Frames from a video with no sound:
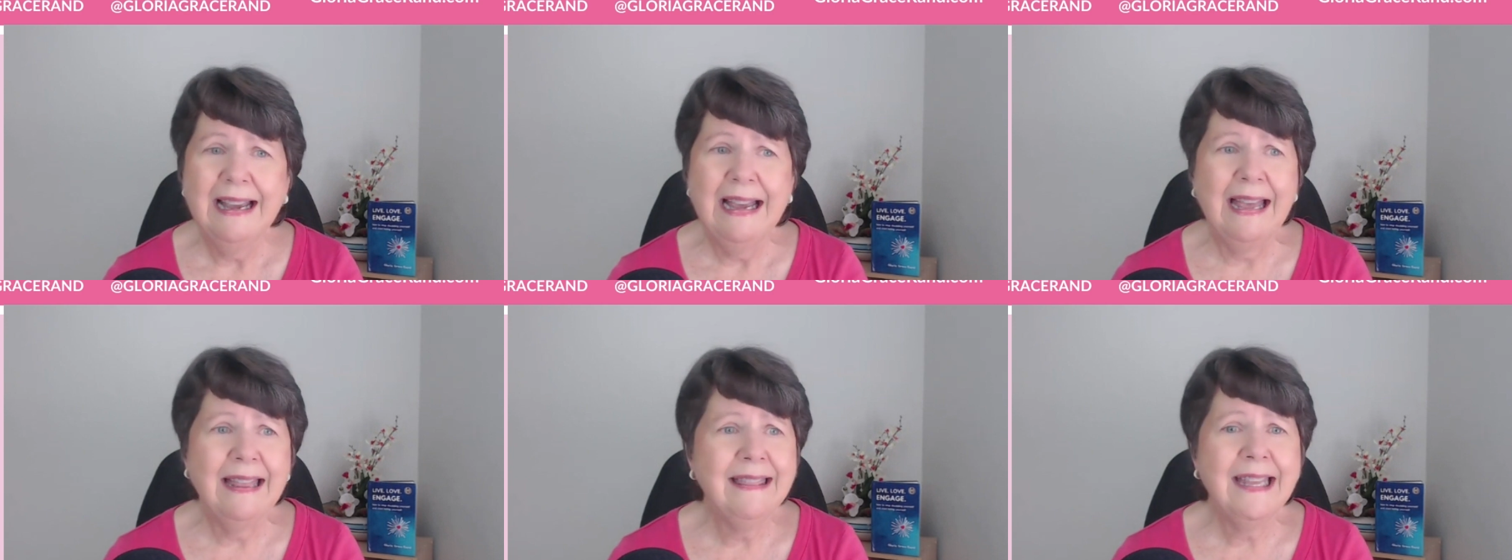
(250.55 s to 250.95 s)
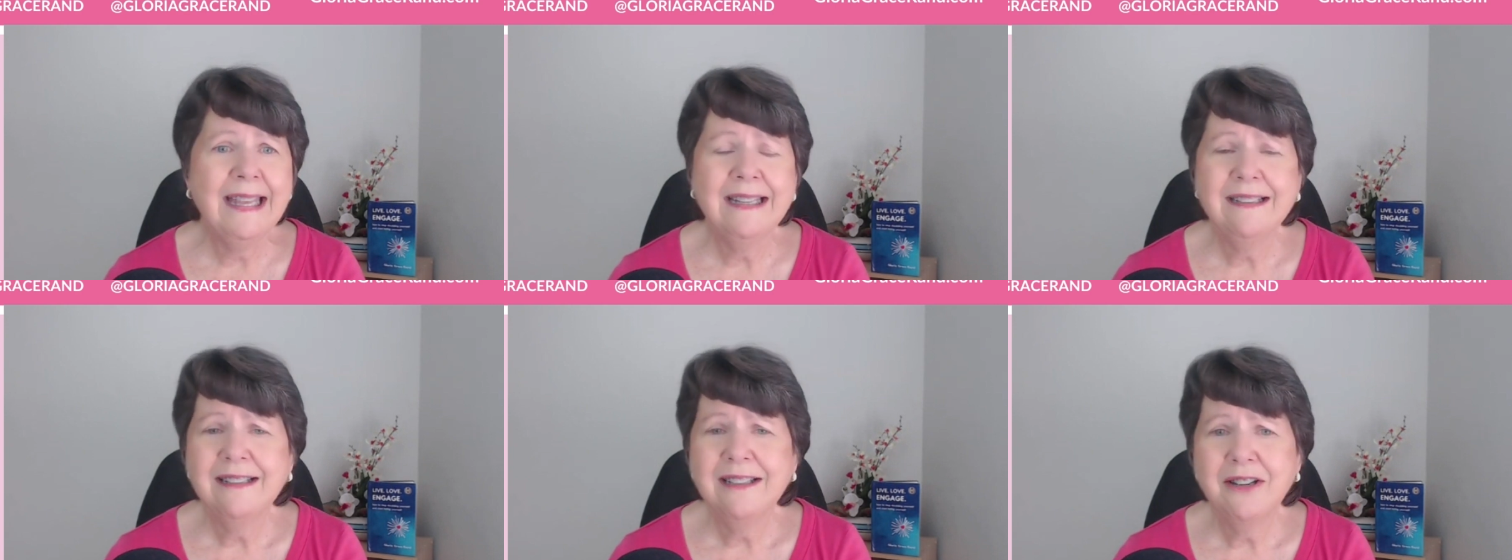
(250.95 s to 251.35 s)
And
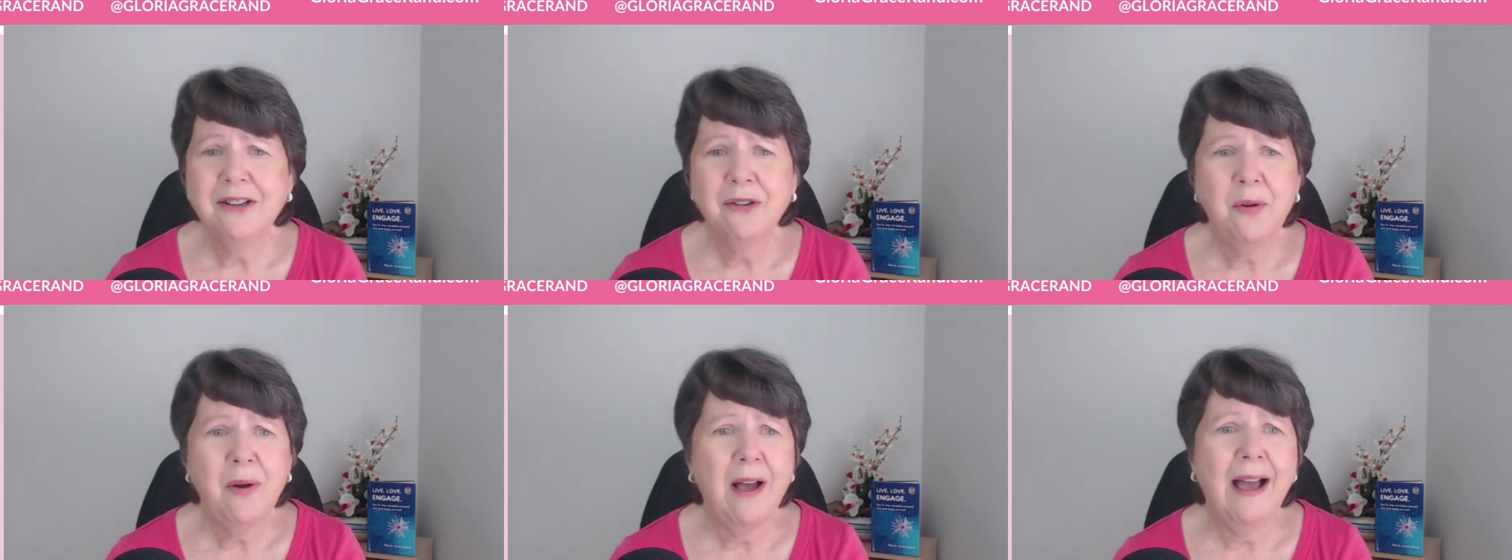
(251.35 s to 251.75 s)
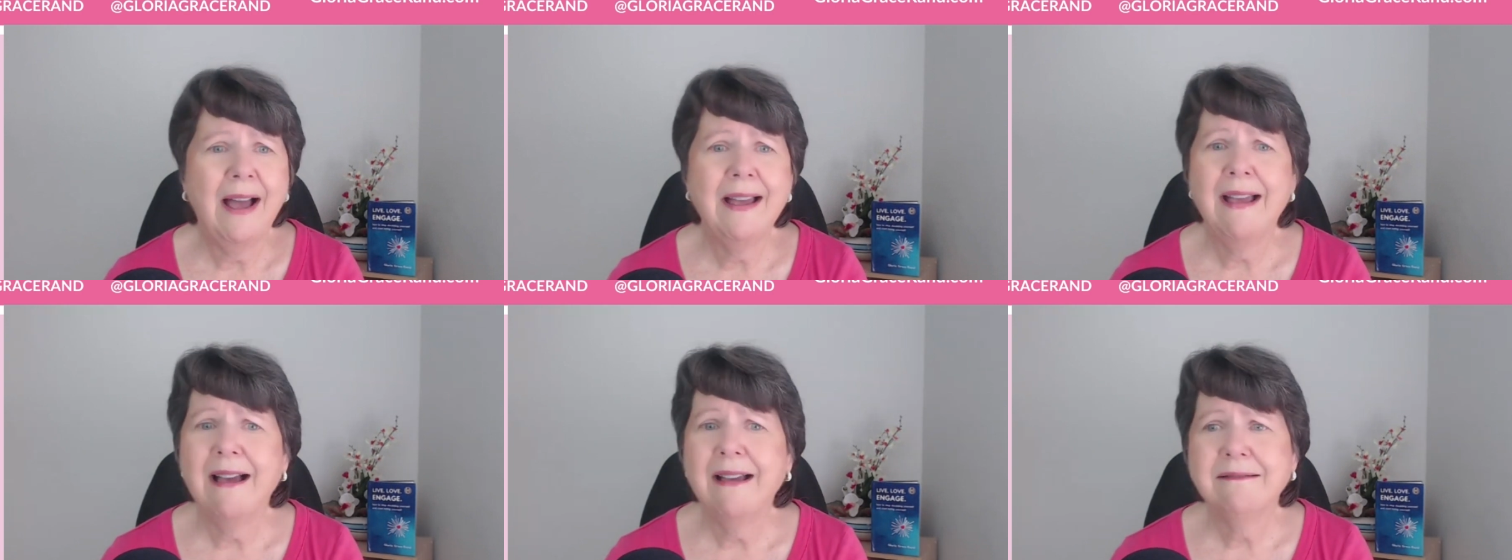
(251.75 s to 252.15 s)
then,
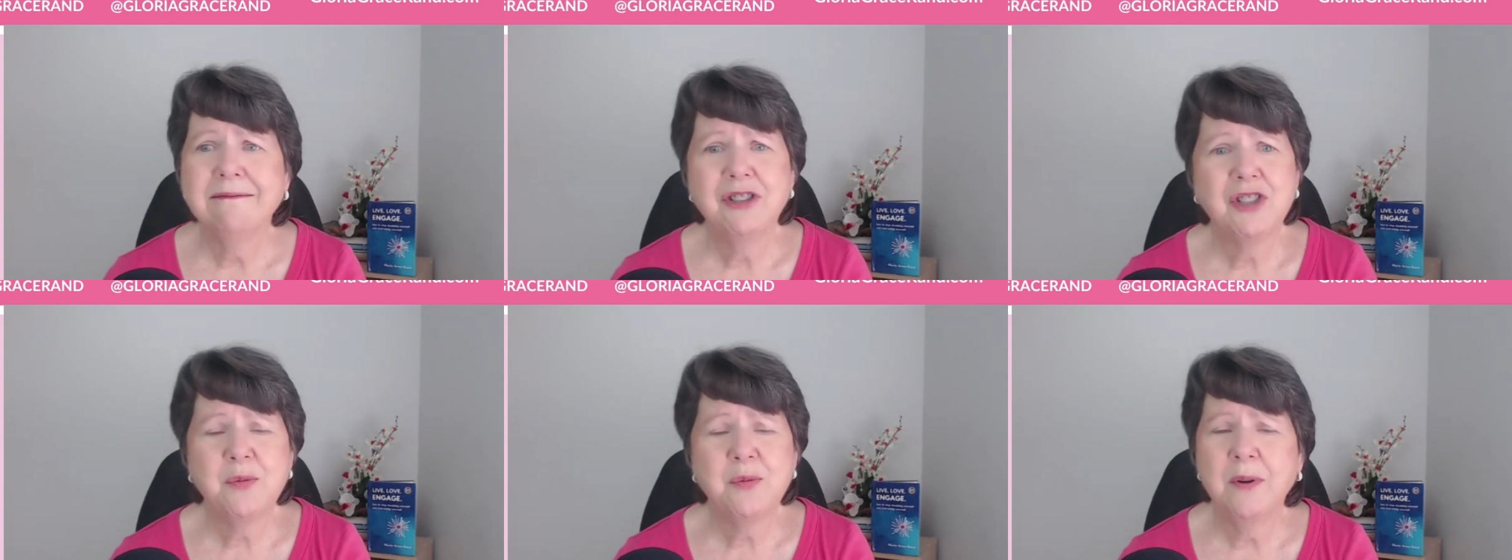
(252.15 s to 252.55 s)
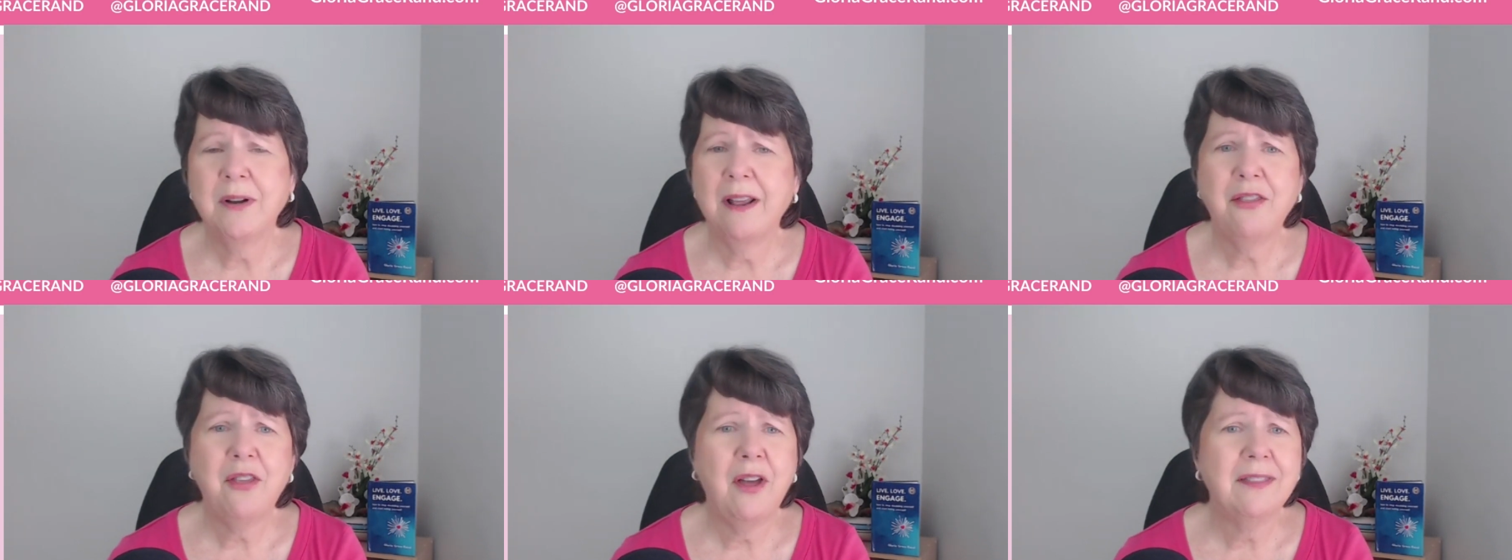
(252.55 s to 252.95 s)
when I
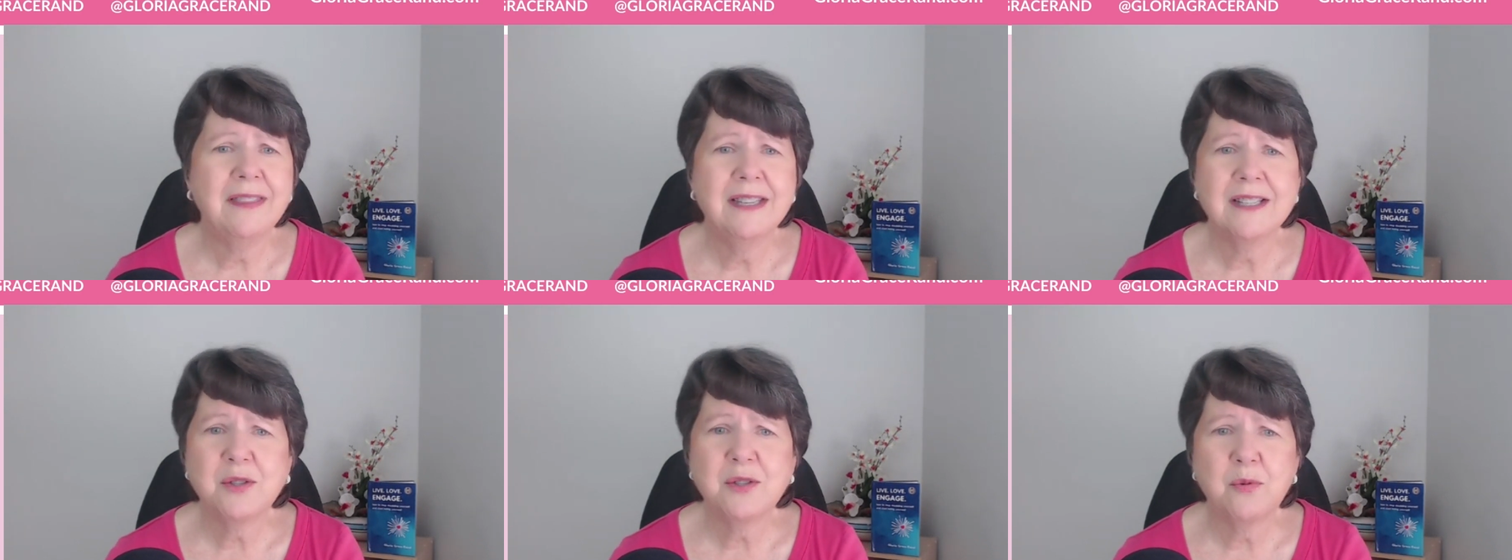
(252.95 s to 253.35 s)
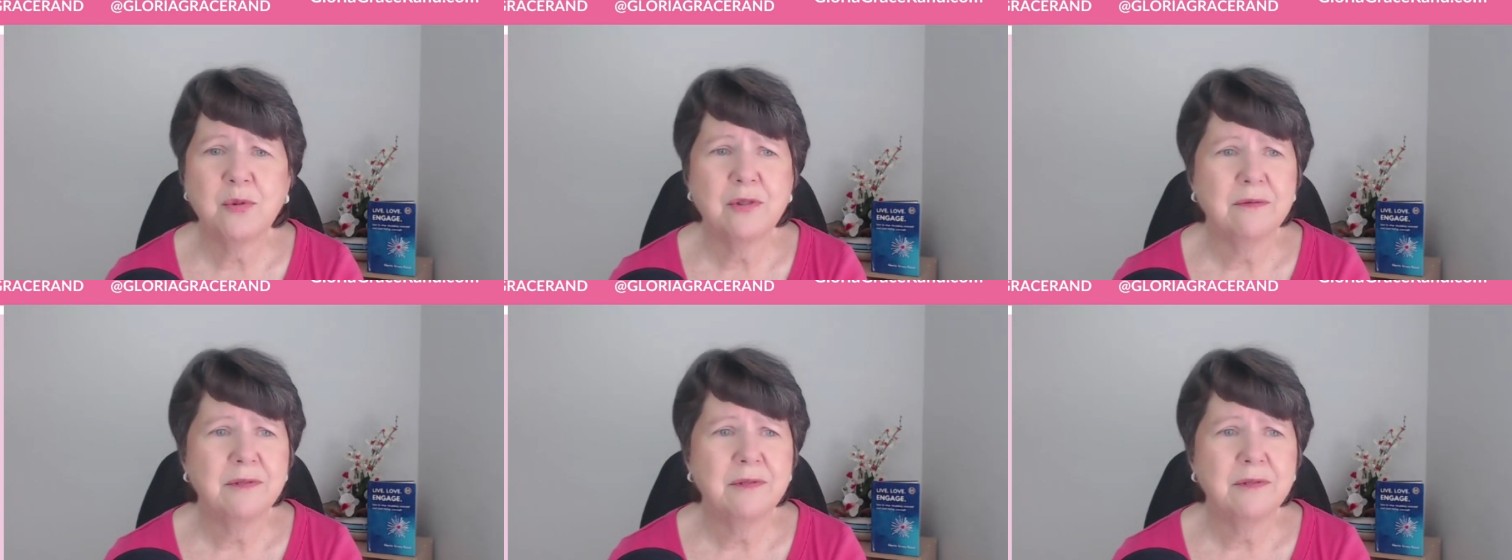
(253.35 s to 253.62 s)
thought things were,